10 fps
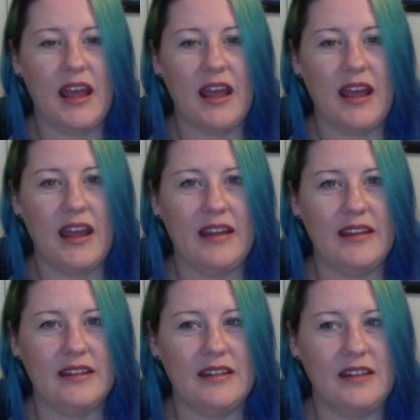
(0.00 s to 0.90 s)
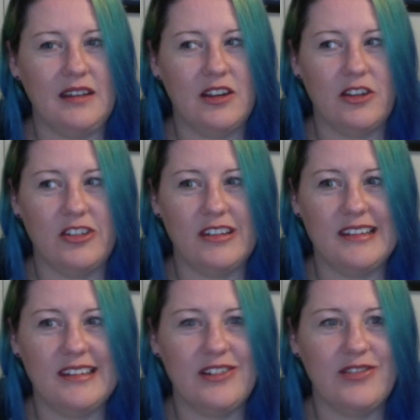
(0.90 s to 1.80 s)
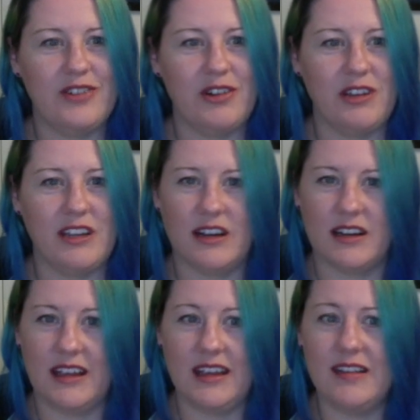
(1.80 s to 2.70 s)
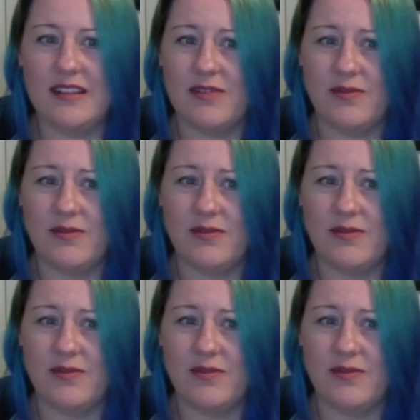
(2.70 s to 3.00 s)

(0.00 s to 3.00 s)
And, you know, she's still very young. He's